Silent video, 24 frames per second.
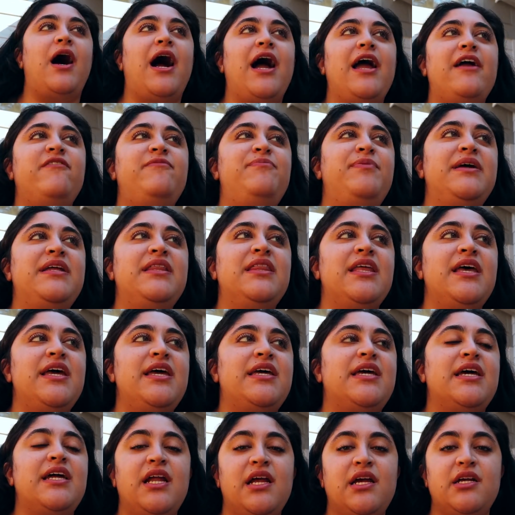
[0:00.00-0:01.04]
I've been
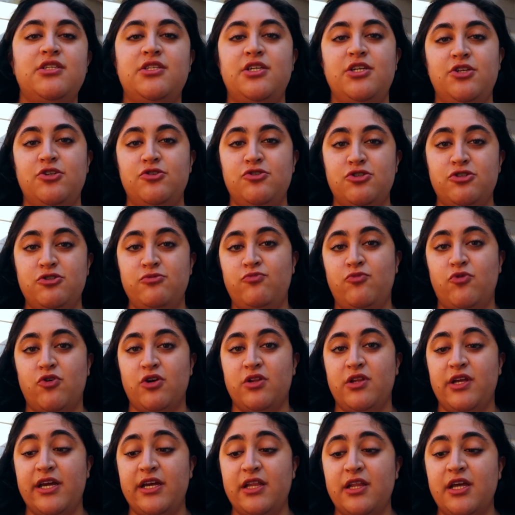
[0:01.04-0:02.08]
like getting into YouTube
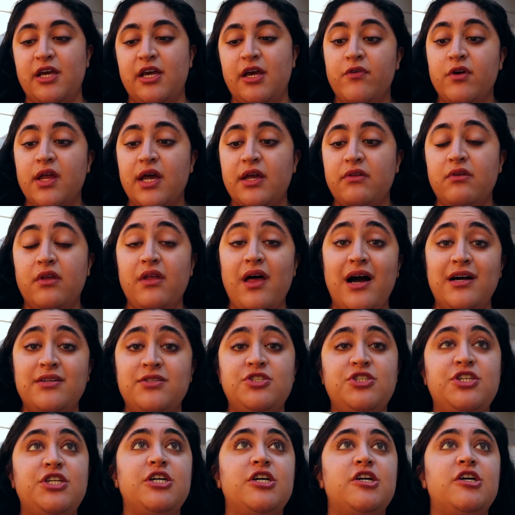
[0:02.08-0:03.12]
more lately. For like the
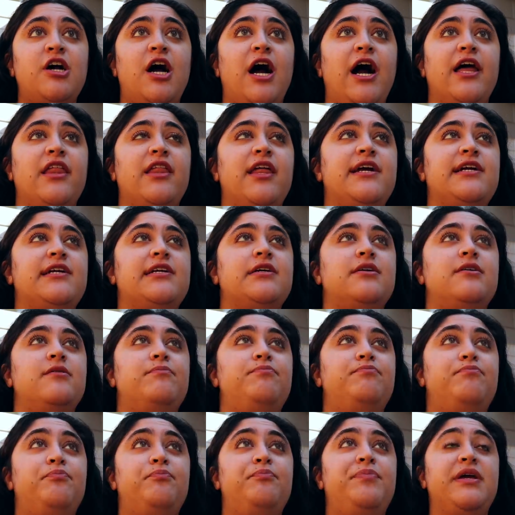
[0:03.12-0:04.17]
last year, I like
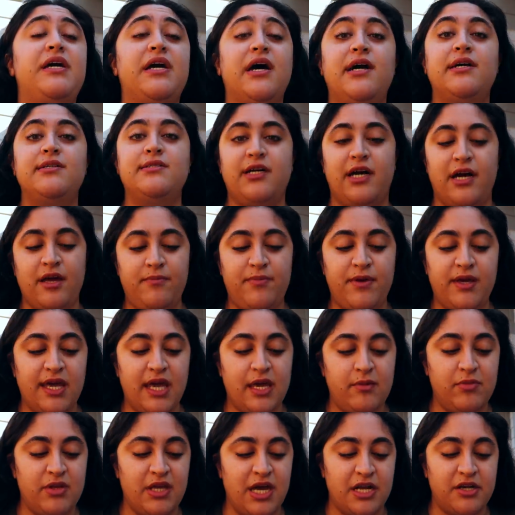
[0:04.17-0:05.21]
because I
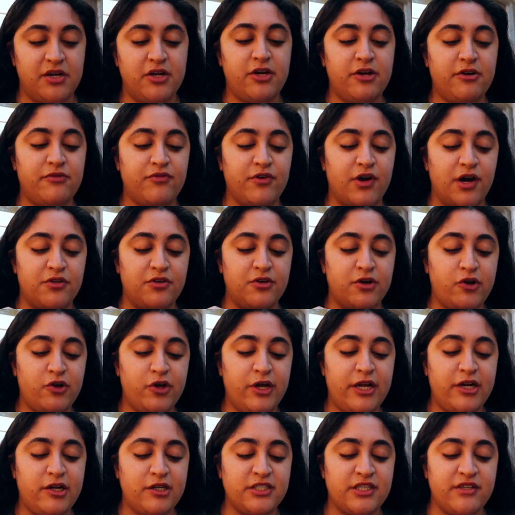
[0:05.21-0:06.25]
became an editor for other
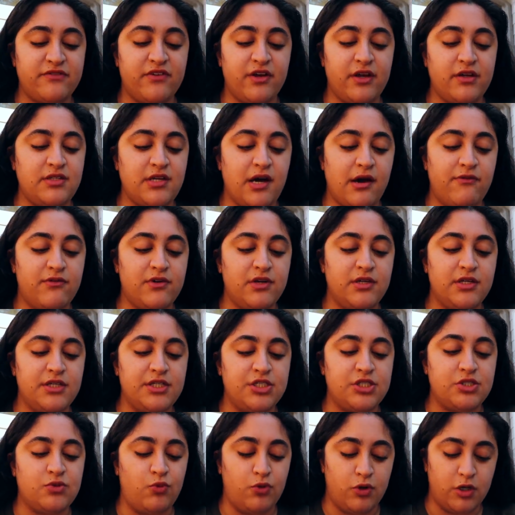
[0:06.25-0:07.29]
creators, I've like definitely
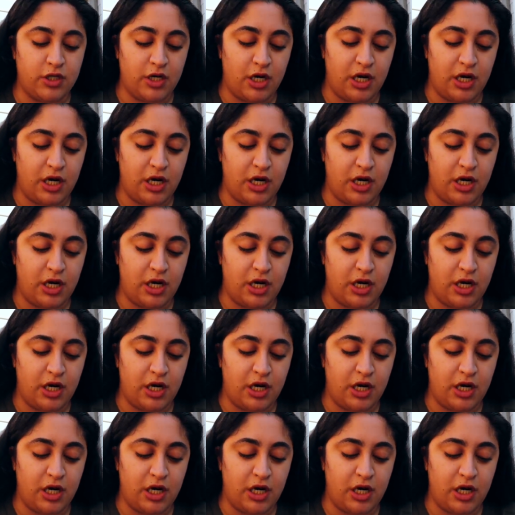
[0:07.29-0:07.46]
sworn